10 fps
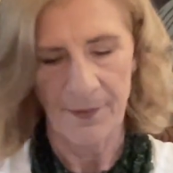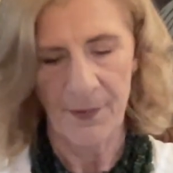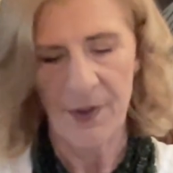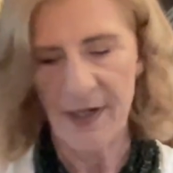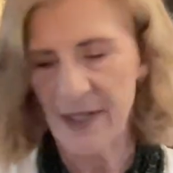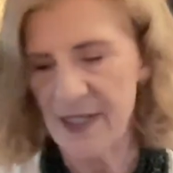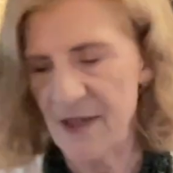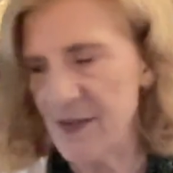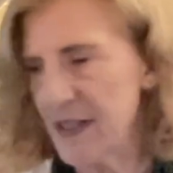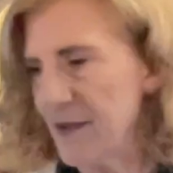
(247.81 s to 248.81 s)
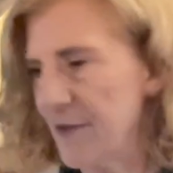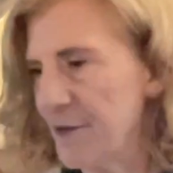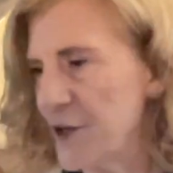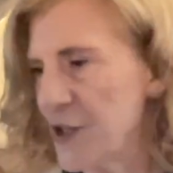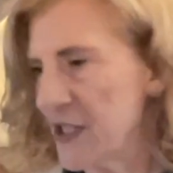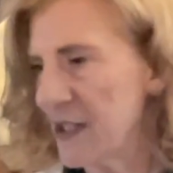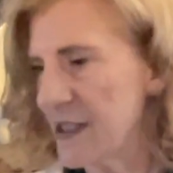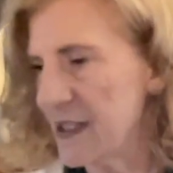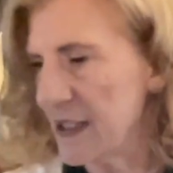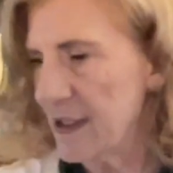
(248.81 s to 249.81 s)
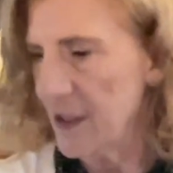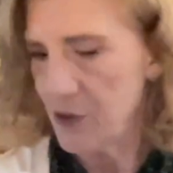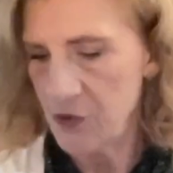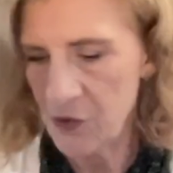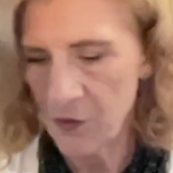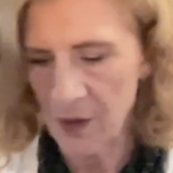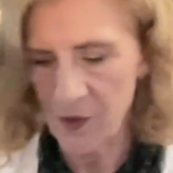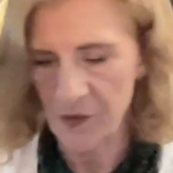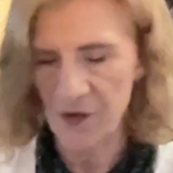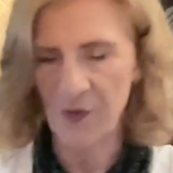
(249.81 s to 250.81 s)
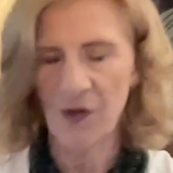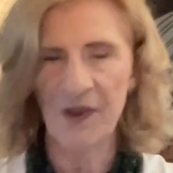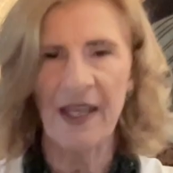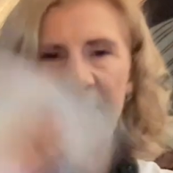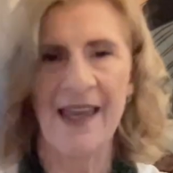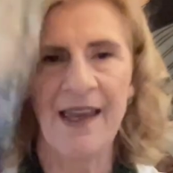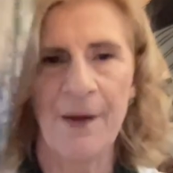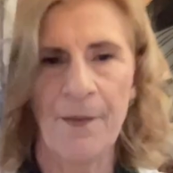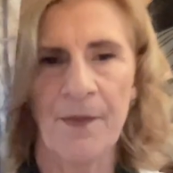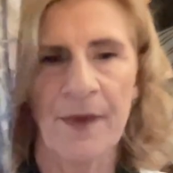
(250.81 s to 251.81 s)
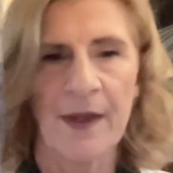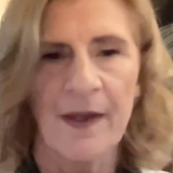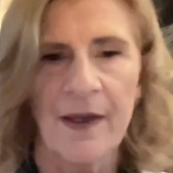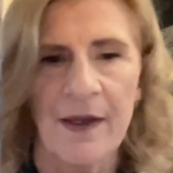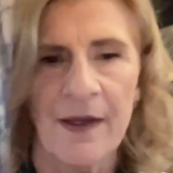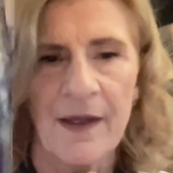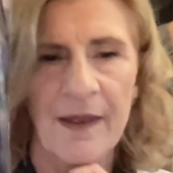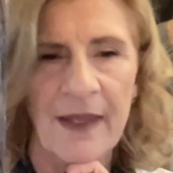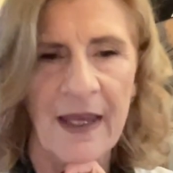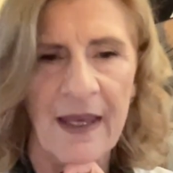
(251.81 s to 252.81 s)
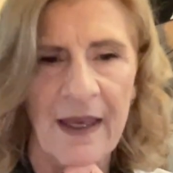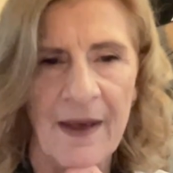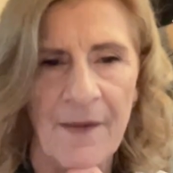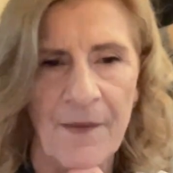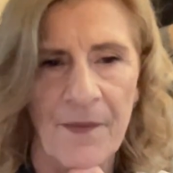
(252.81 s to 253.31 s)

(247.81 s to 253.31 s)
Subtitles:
Productivity, fertility, new growth. You've got the hair. The hair.